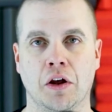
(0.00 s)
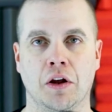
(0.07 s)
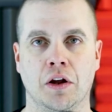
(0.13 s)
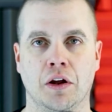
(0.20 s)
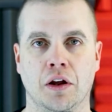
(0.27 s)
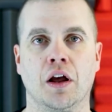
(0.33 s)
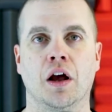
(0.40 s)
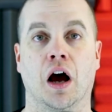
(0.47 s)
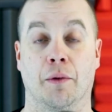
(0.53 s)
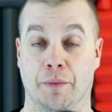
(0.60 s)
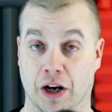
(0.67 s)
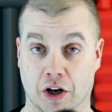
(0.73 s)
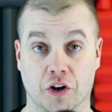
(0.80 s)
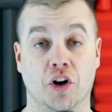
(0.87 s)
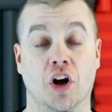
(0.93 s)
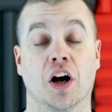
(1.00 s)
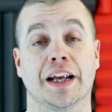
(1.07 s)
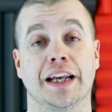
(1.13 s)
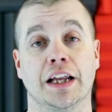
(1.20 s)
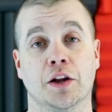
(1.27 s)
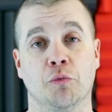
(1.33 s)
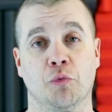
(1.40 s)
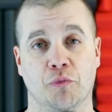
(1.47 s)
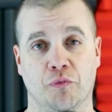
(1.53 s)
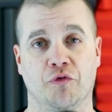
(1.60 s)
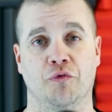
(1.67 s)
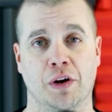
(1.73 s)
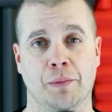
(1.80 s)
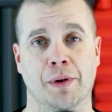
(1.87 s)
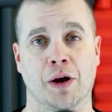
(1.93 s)
I'm not going to knock any of
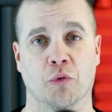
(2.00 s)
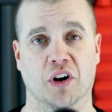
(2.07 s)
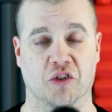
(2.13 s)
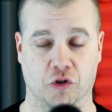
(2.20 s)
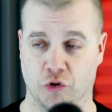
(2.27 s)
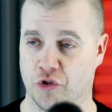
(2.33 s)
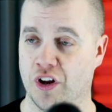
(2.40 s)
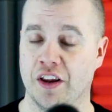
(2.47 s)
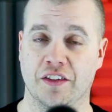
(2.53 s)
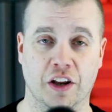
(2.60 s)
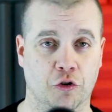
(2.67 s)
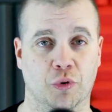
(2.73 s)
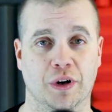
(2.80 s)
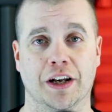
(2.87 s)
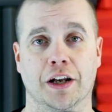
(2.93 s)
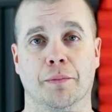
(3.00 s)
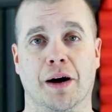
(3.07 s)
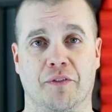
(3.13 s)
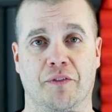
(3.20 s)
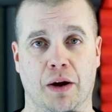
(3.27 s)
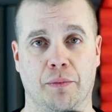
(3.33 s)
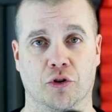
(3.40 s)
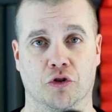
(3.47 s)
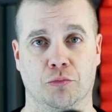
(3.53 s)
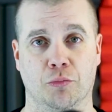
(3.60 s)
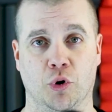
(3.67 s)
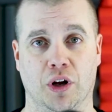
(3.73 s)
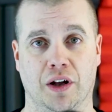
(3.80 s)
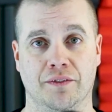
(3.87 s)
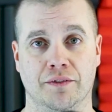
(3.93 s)
the female wrestlers that tweeted about Fabulous
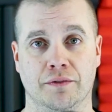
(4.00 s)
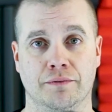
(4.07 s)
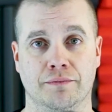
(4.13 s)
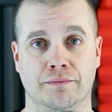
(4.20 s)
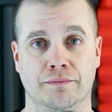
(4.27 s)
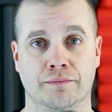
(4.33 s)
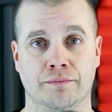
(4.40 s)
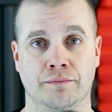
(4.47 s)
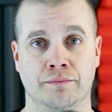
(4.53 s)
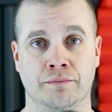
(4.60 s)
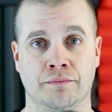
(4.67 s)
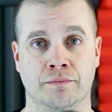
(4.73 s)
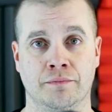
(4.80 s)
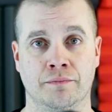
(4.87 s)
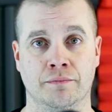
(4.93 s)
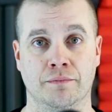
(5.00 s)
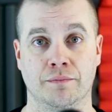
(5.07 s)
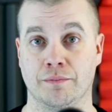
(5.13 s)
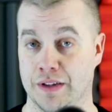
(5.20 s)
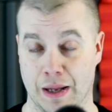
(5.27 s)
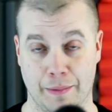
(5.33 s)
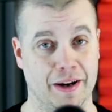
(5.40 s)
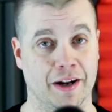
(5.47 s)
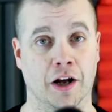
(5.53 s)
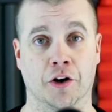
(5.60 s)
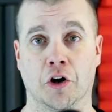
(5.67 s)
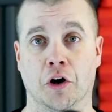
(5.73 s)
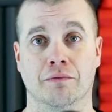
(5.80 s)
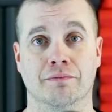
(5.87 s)
Moolah. They may not know.